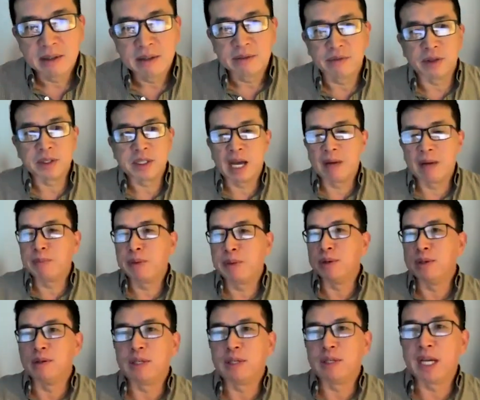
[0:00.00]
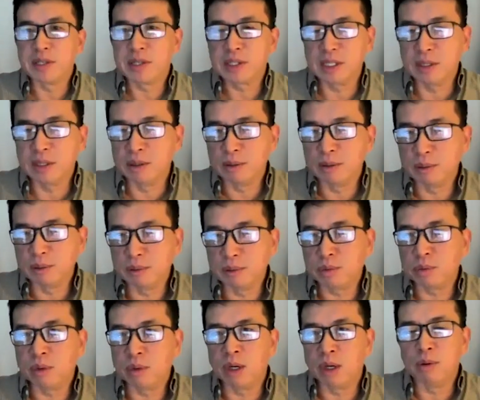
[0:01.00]
For example, you can still
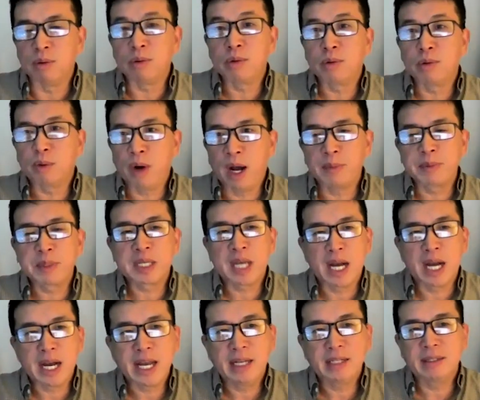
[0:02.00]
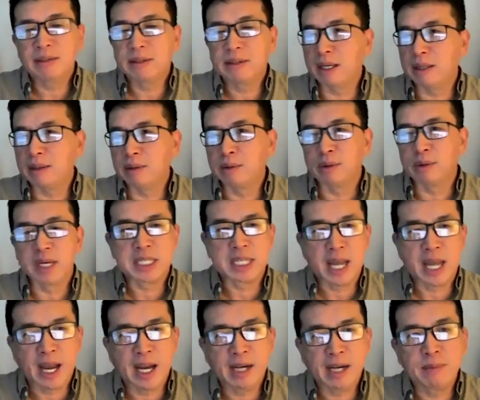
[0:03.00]
grow crops on it. You can graze
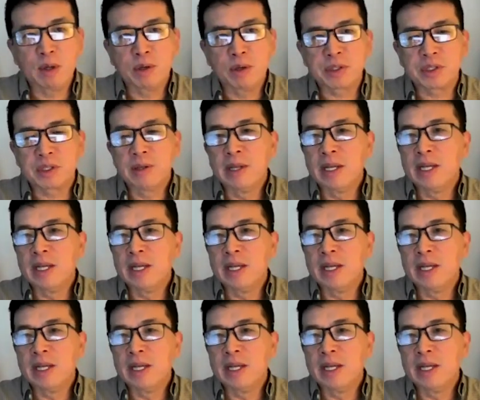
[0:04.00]
animals.